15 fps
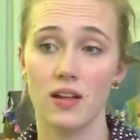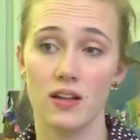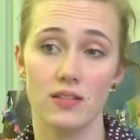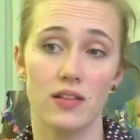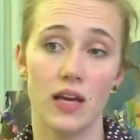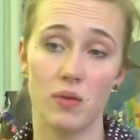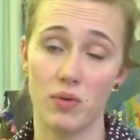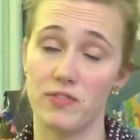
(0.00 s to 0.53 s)

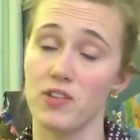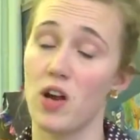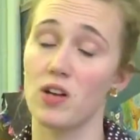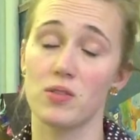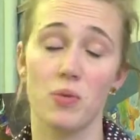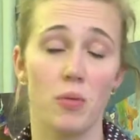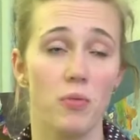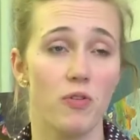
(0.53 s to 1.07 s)
like we've talked
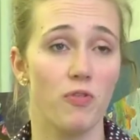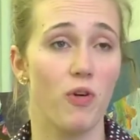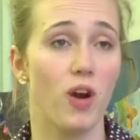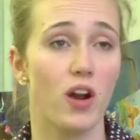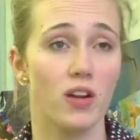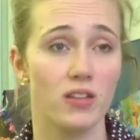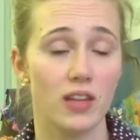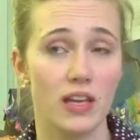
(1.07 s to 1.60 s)
about
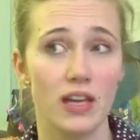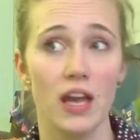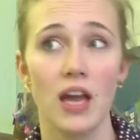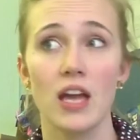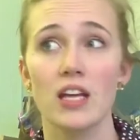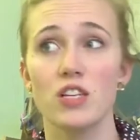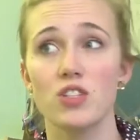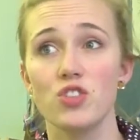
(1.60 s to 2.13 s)
before, like
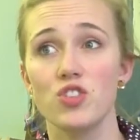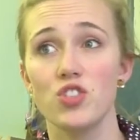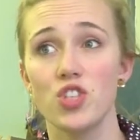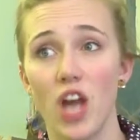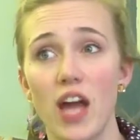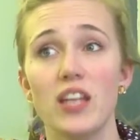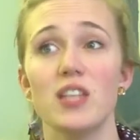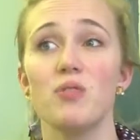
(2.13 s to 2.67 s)

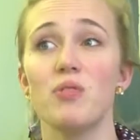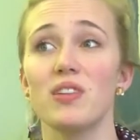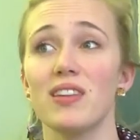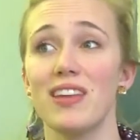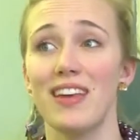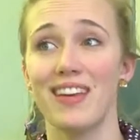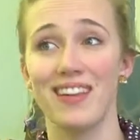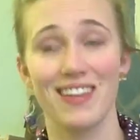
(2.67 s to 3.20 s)

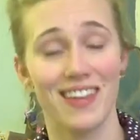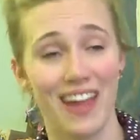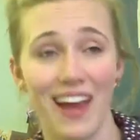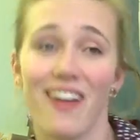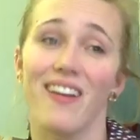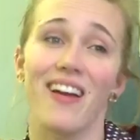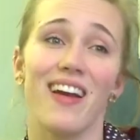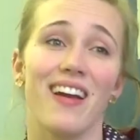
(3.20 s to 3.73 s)
genuinely
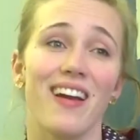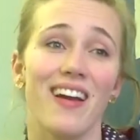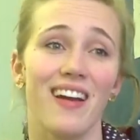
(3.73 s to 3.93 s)
caring